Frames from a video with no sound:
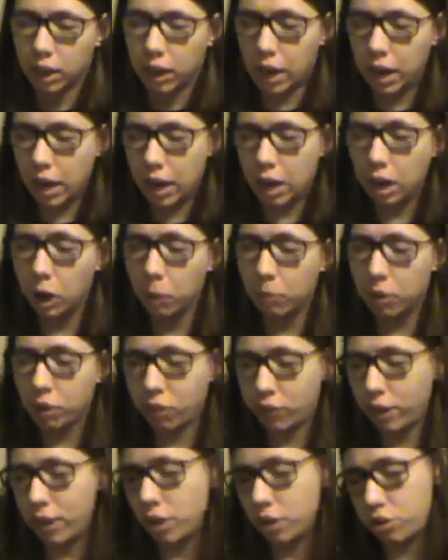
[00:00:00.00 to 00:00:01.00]
And number
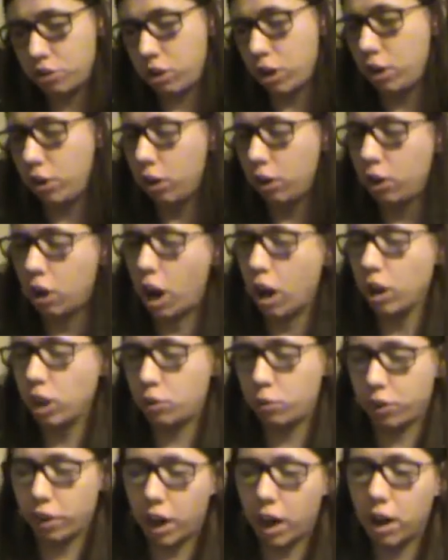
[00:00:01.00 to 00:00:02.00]
three, share your
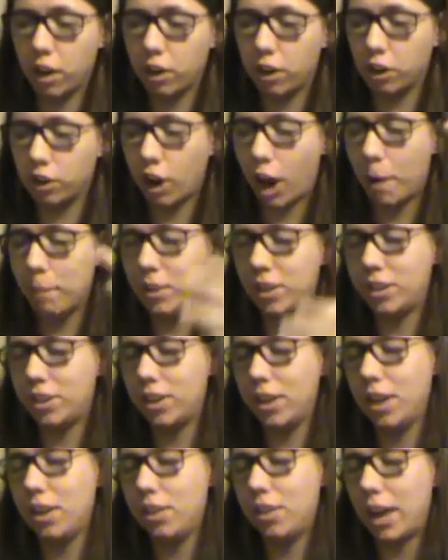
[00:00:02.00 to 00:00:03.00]
knowledge with others.
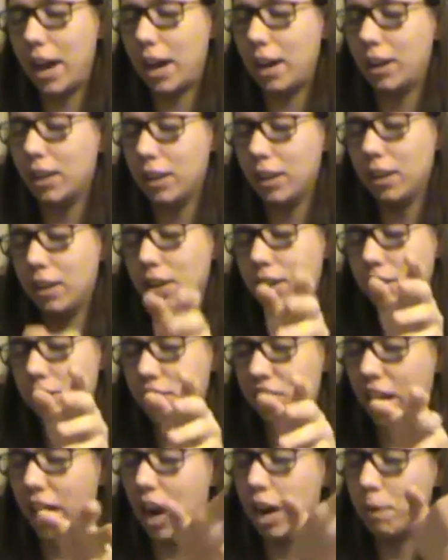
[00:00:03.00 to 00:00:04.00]
Obviously, that
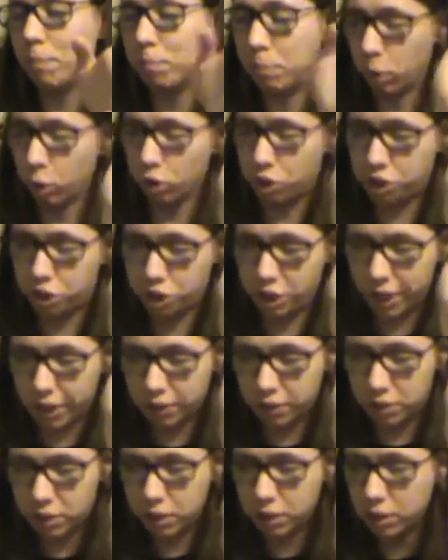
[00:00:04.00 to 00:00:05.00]
is kind of
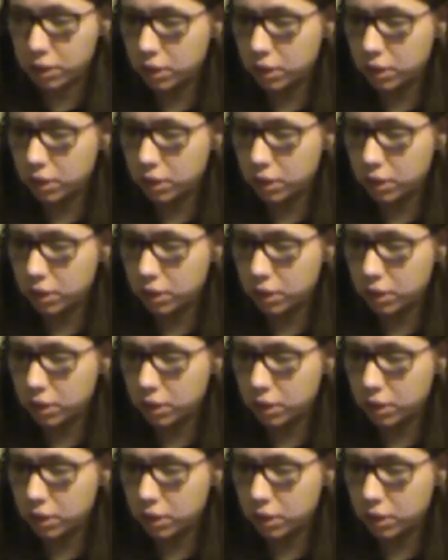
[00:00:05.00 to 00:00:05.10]
bullshit.